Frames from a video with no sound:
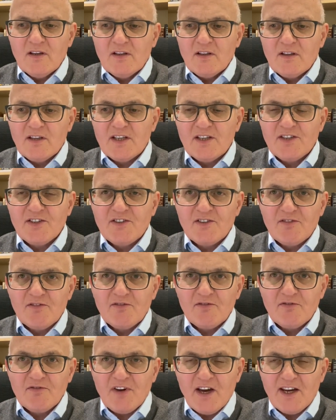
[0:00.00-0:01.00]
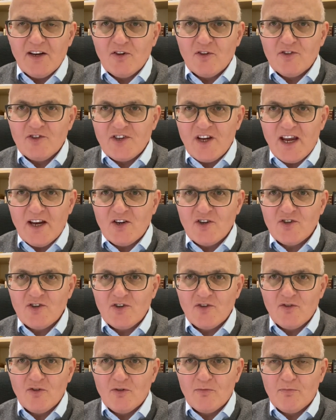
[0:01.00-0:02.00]
This final
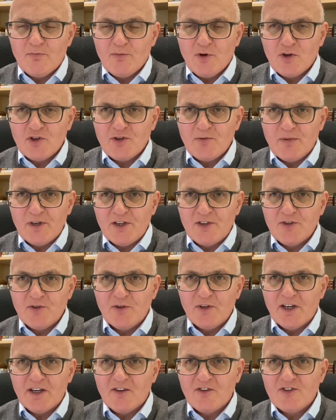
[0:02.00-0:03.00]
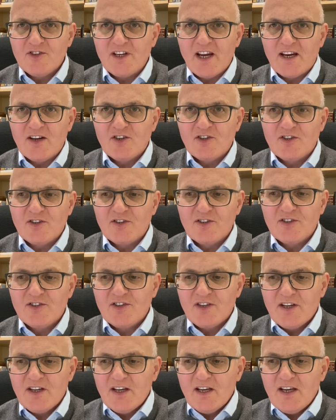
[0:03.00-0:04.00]
section, or possibly two little sections,
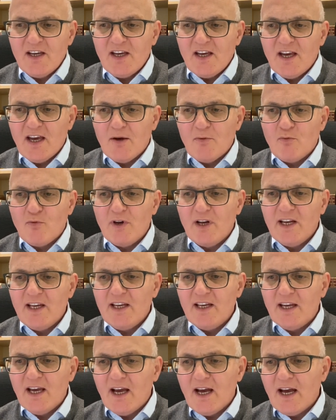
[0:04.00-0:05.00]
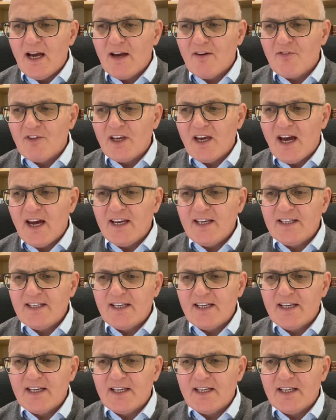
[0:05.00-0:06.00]
really have the
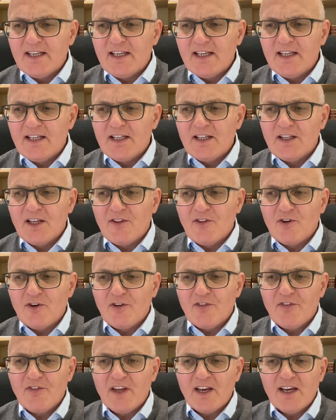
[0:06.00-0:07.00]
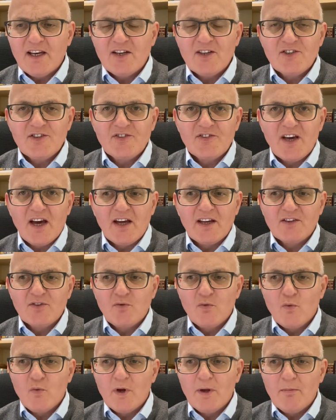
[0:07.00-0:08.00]
idea that there are things that
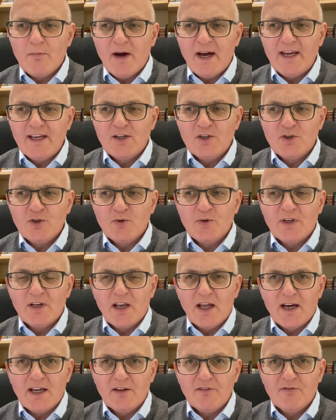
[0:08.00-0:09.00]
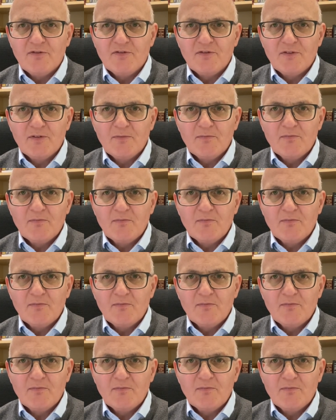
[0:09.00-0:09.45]
we might do in life